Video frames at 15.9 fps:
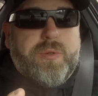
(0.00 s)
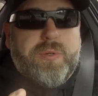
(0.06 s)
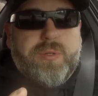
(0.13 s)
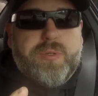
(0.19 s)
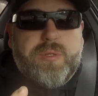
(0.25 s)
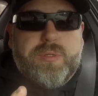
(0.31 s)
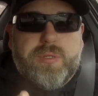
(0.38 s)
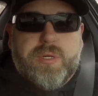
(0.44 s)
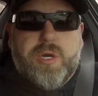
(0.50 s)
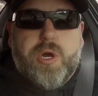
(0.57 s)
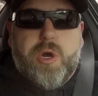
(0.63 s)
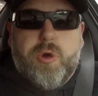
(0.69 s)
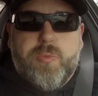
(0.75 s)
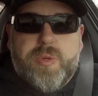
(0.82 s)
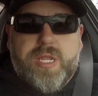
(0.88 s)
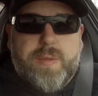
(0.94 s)
to
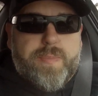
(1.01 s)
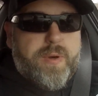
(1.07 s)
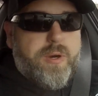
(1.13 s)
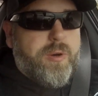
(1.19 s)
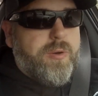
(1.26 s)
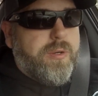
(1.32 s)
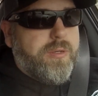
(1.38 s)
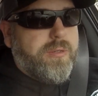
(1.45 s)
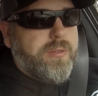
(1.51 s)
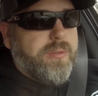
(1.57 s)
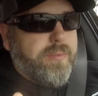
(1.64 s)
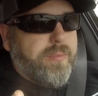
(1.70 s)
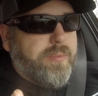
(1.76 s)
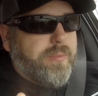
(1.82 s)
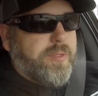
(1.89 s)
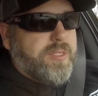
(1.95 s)
Home Depot,
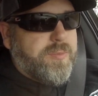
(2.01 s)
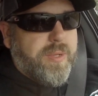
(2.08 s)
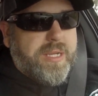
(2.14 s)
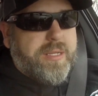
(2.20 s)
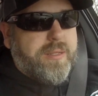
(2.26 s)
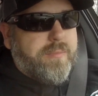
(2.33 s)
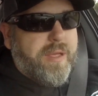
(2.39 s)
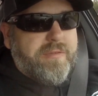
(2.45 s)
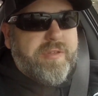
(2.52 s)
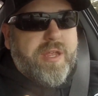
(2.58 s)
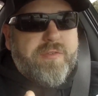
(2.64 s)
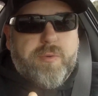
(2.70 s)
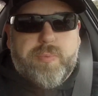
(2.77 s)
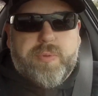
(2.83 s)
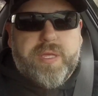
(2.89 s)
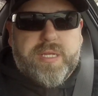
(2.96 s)

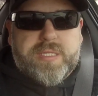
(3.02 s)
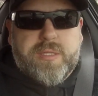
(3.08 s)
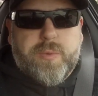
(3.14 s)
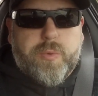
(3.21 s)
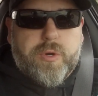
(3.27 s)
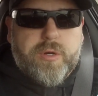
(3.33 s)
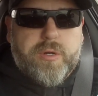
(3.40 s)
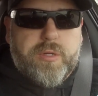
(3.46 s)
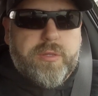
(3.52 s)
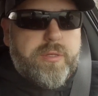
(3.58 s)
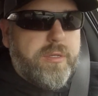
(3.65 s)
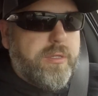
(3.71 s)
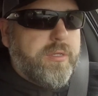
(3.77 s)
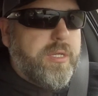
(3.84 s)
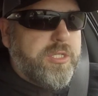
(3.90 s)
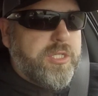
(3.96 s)
my favorite place in the
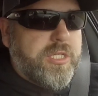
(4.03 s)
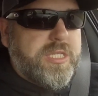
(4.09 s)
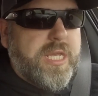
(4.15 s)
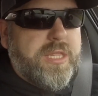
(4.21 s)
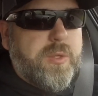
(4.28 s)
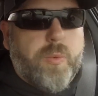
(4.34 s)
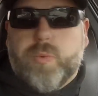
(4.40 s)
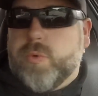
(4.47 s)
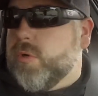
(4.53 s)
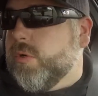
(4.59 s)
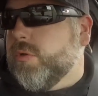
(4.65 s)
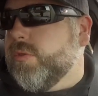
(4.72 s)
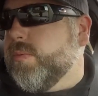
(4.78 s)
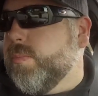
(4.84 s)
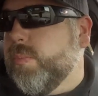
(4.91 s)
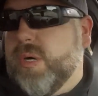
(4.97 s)
world. Shouldn't say in
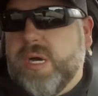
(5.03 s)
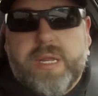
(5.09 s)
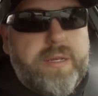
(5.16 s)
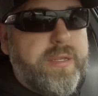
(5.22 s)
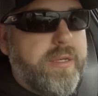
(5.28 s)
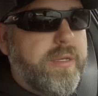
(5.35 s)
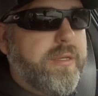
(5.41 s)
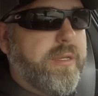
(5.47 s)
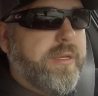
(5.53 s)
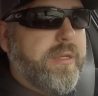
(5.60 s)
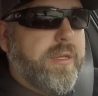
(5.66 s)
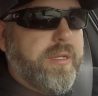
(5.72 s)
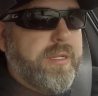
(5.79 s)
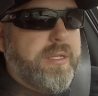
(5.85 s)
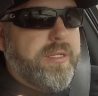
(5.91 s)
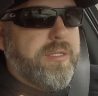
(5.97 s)
the world, but
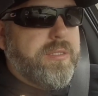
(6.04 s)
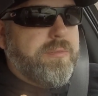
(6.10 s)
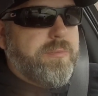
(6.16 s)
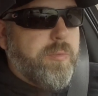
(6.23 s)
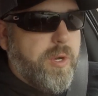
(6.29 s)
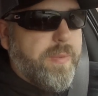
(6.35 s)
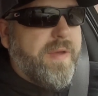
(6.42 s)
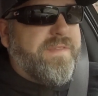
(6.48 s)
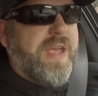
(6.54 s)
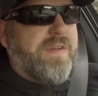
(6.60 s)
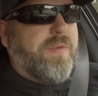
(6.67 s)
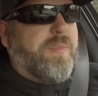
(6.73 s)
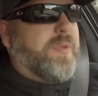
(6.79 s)
one